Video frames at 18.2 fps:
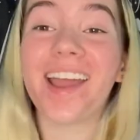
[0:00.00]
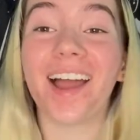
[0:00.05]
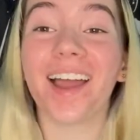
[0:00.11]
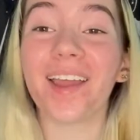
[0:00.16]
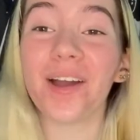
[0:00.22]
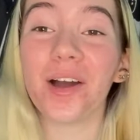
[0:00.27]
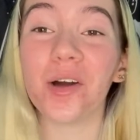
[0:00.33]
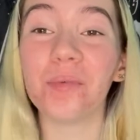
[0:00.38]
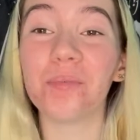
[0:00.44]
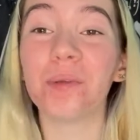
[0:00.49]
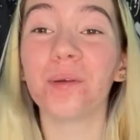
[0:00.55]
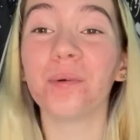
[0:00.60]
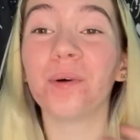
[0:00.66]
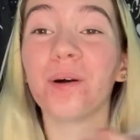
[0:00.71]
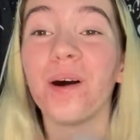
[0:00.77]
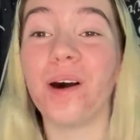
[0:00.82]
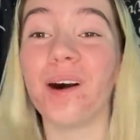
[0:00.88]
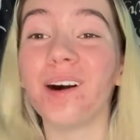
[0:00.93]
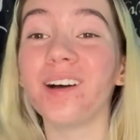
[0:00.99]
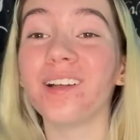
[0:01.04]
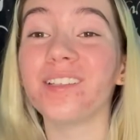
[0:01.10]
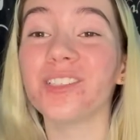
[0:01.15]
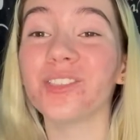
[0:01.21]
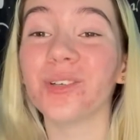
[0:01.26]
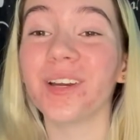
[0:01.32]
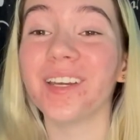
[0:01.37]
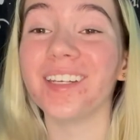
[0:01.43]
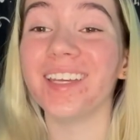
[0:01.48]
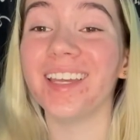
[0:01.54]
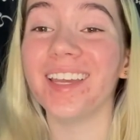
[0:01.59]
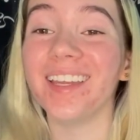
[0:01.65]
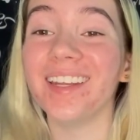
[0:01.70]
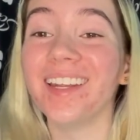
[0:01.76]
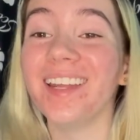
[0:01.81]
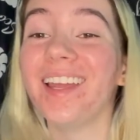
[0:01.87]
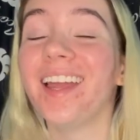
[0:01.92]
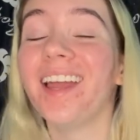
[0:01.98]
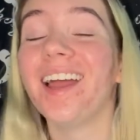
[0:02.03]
I hope you all join in